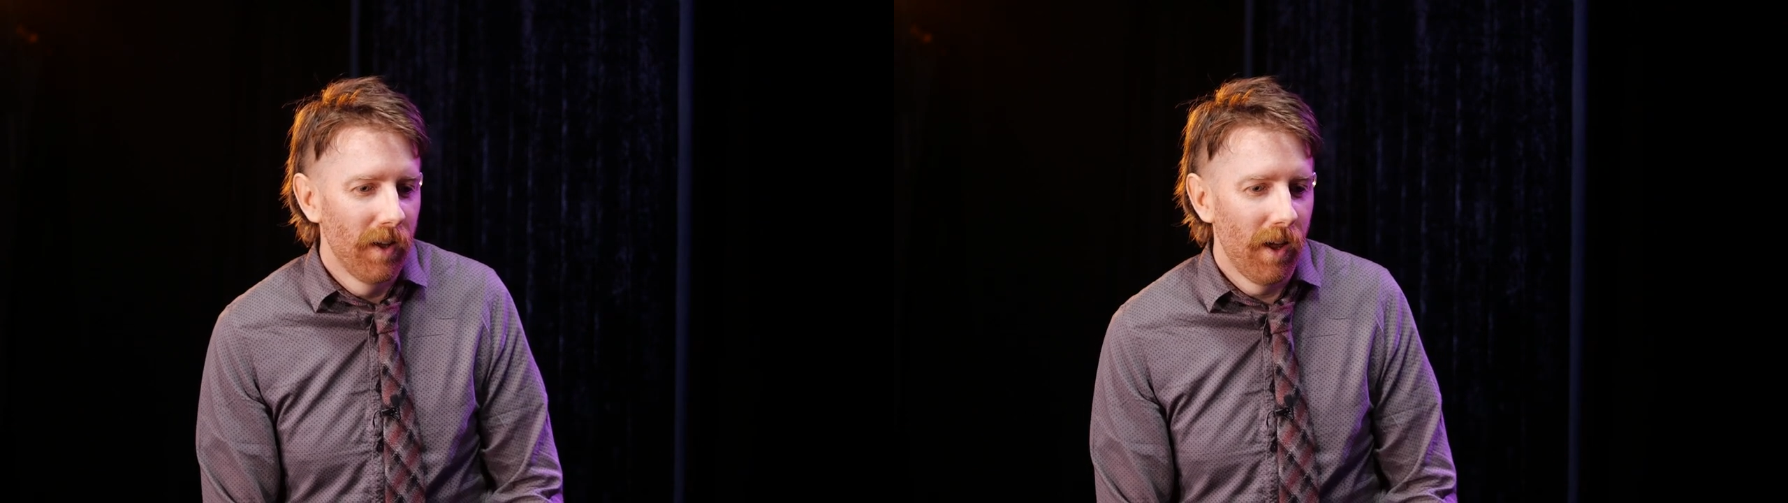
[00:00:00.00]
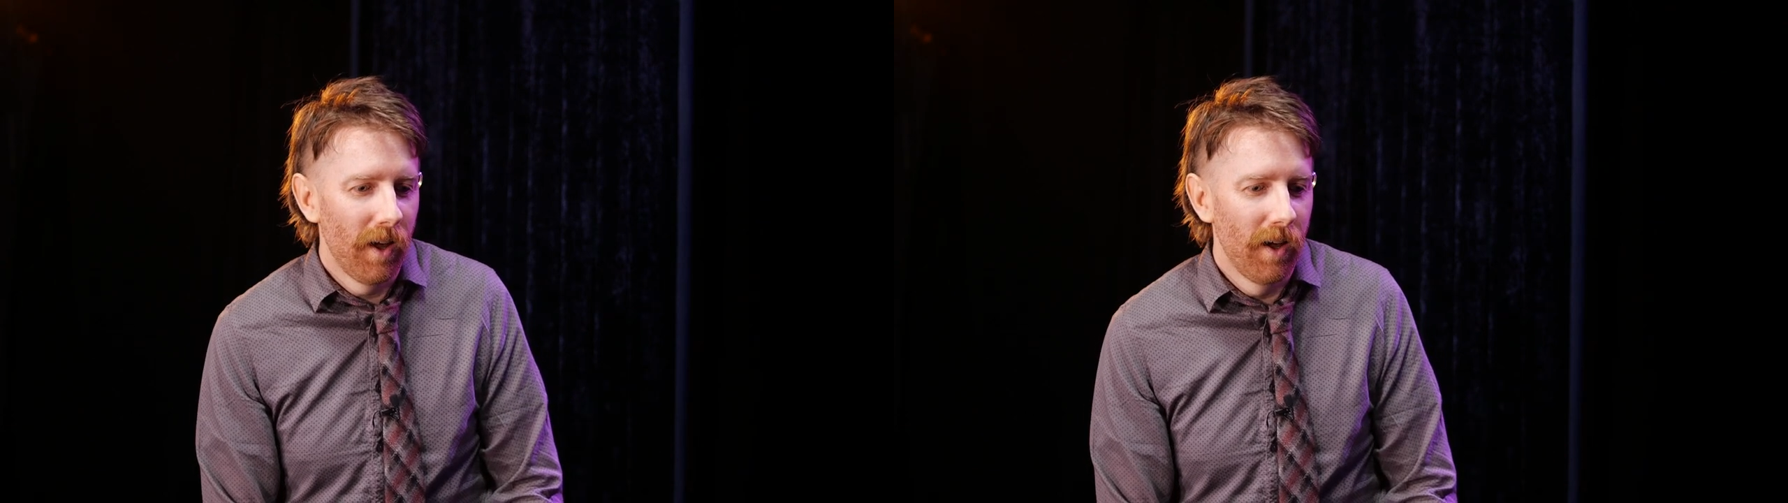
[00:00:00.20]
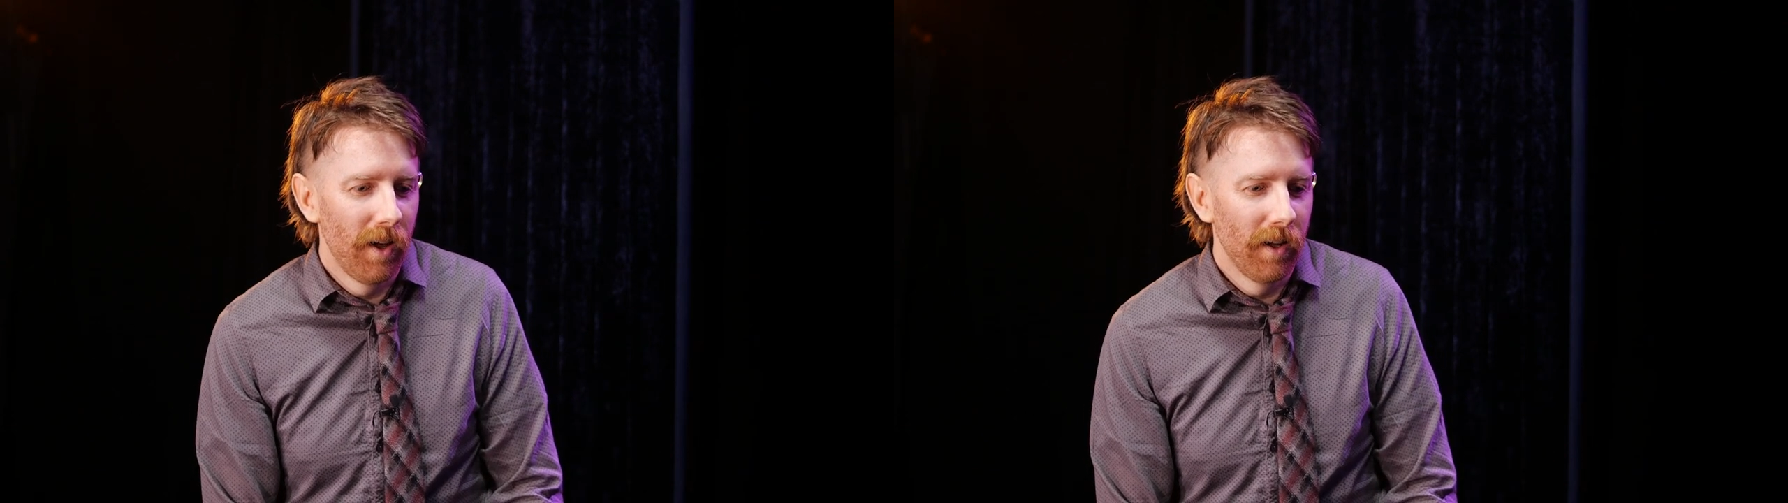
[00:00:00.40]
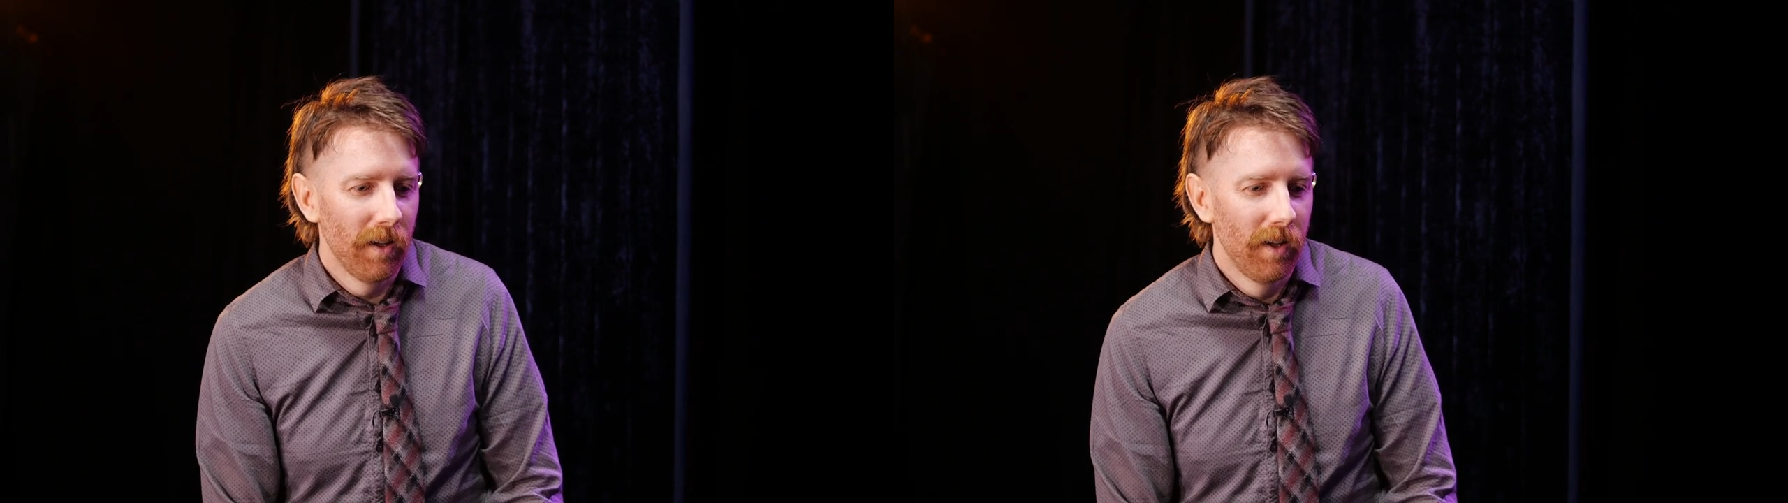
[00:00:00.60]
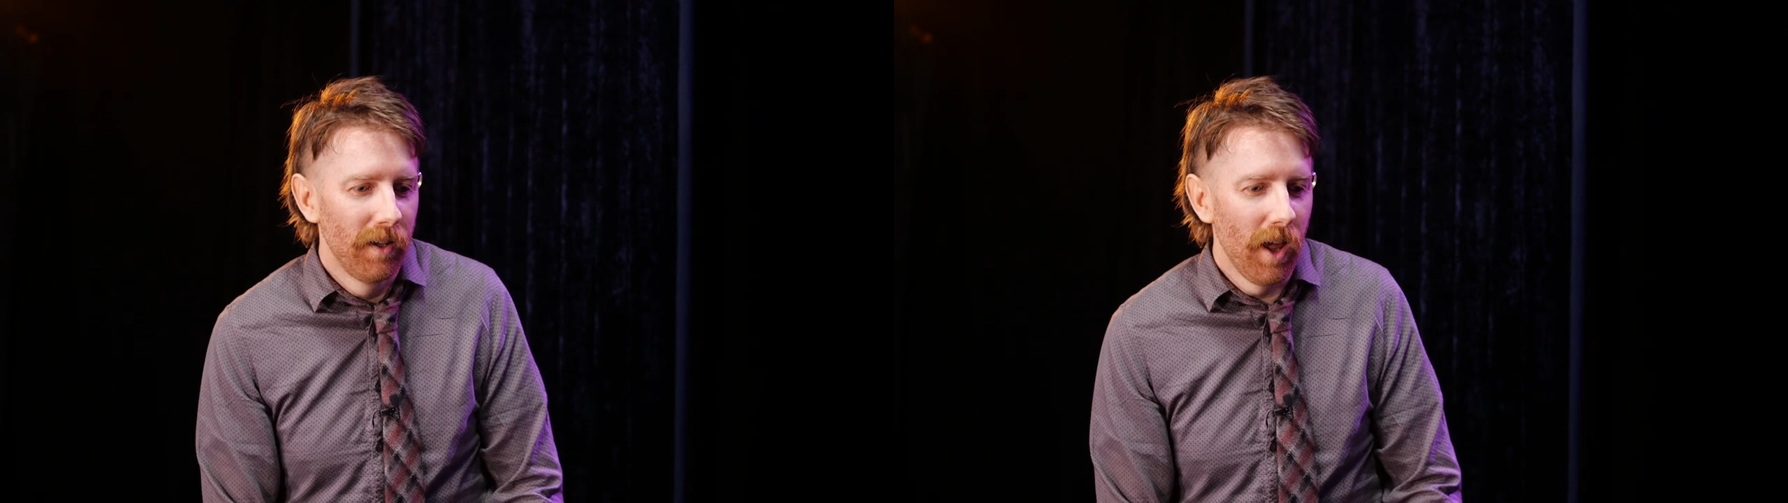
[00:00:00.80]
uh,
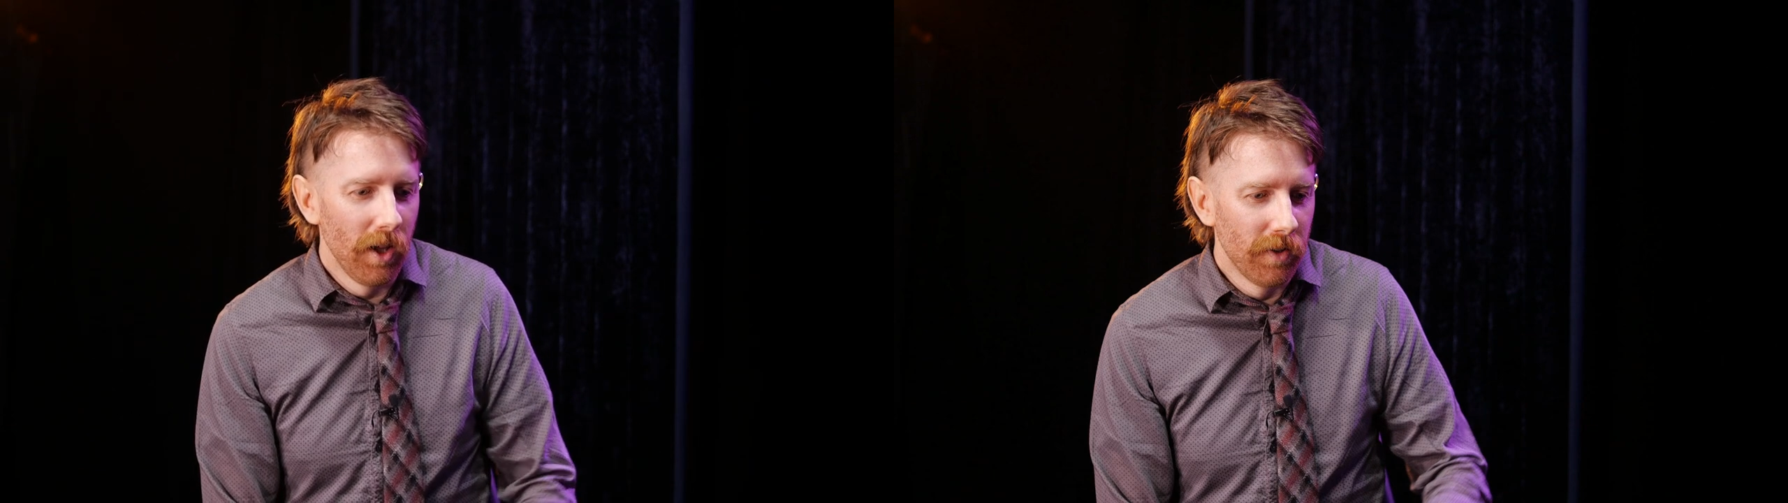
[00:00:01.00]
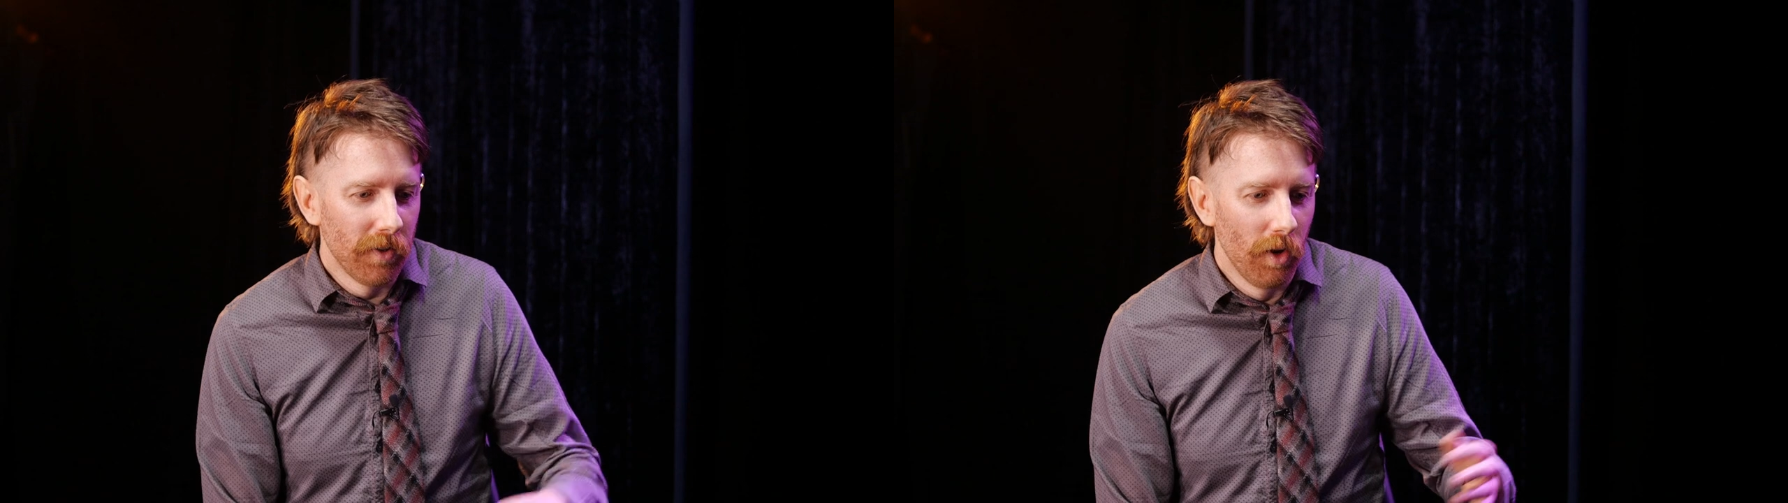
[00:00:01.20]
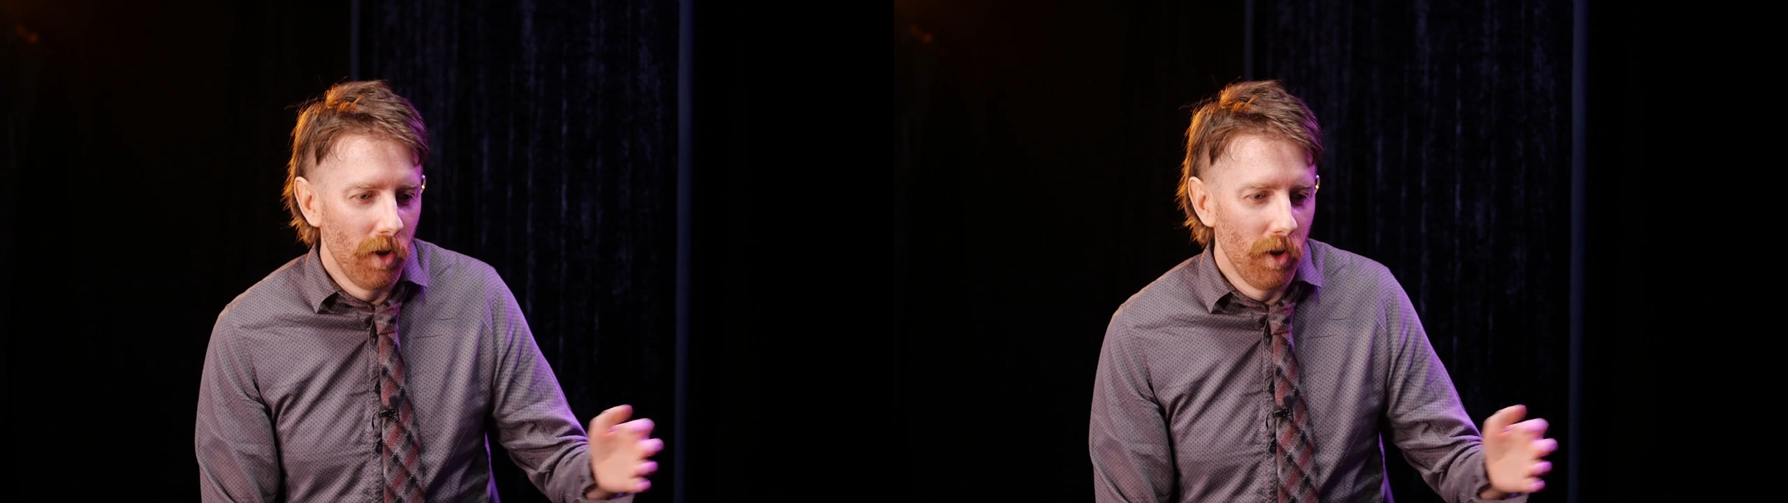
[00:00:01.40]
yeah, you sort of